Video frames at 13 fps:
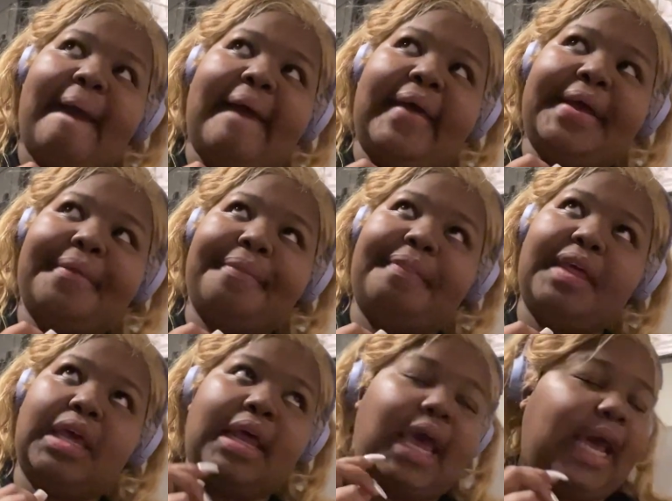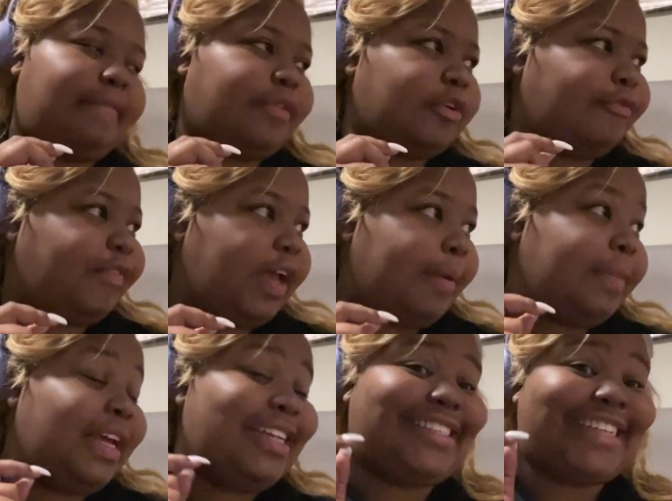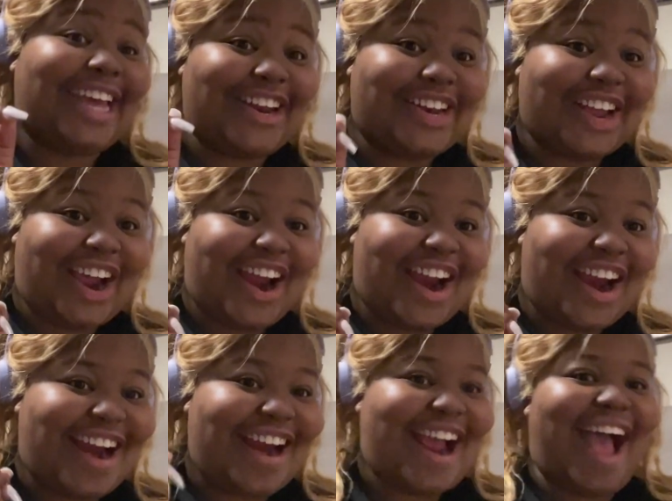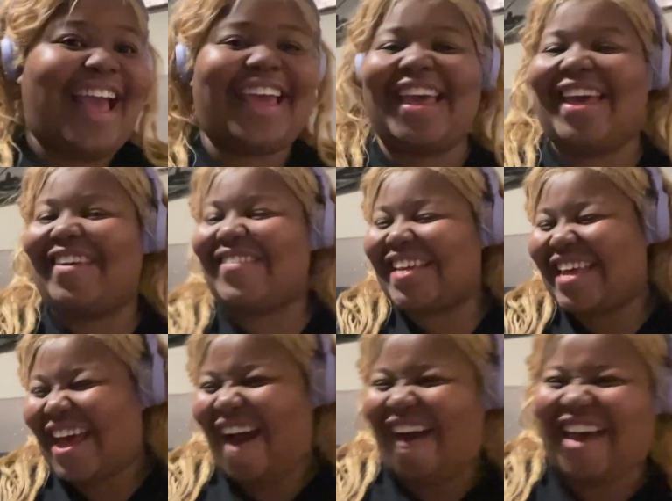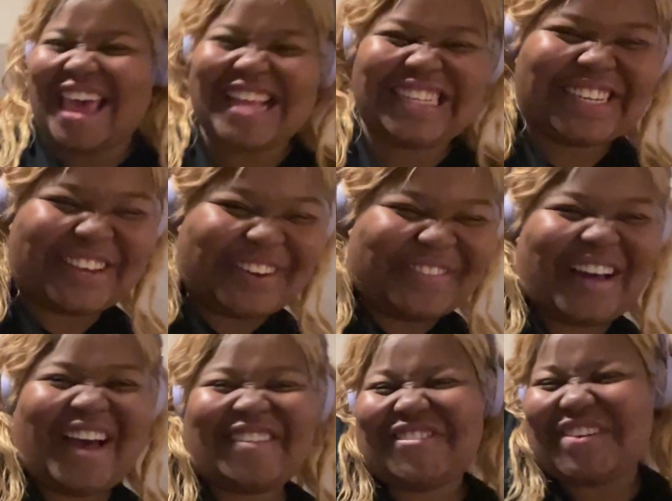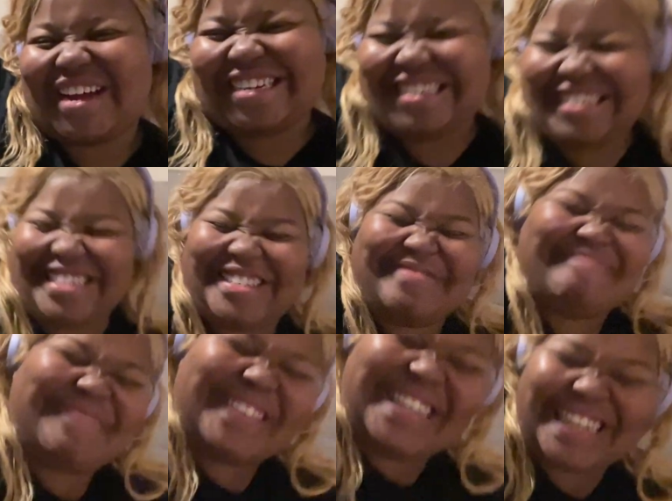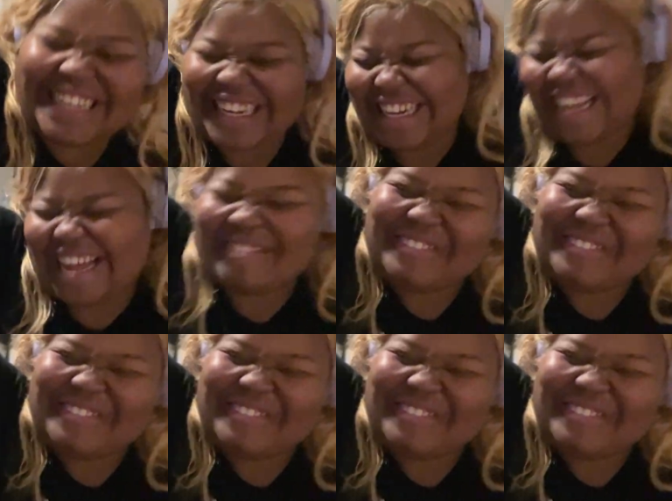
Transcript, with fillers: And then after family dinner, I am going to my first book club